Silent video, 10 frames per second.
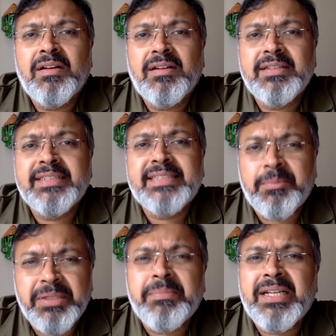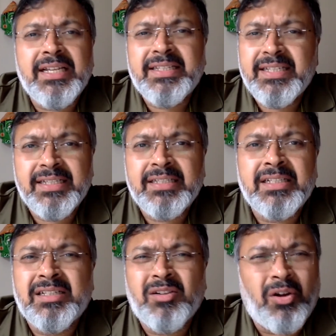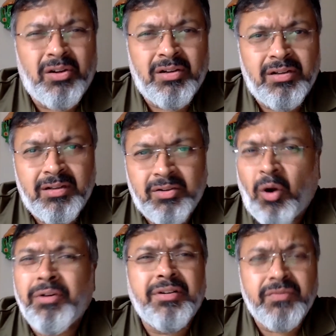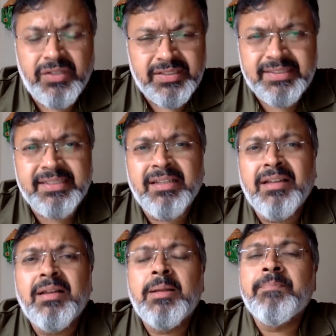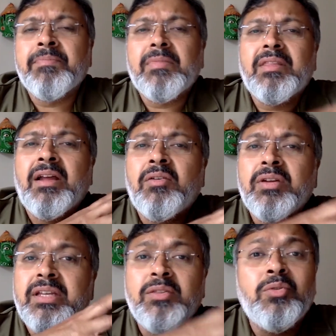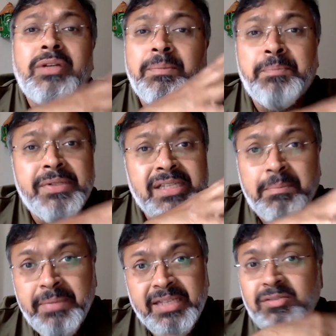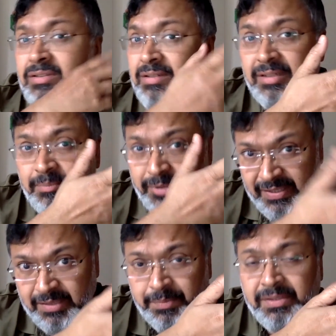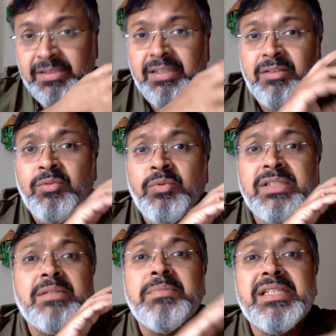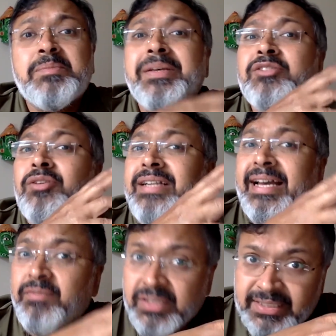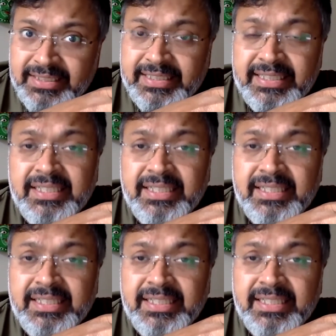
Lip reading: this Sabarimala thing, the controversy. Now, Hindu temples are based on certain principles. Hinduism is based on diversity.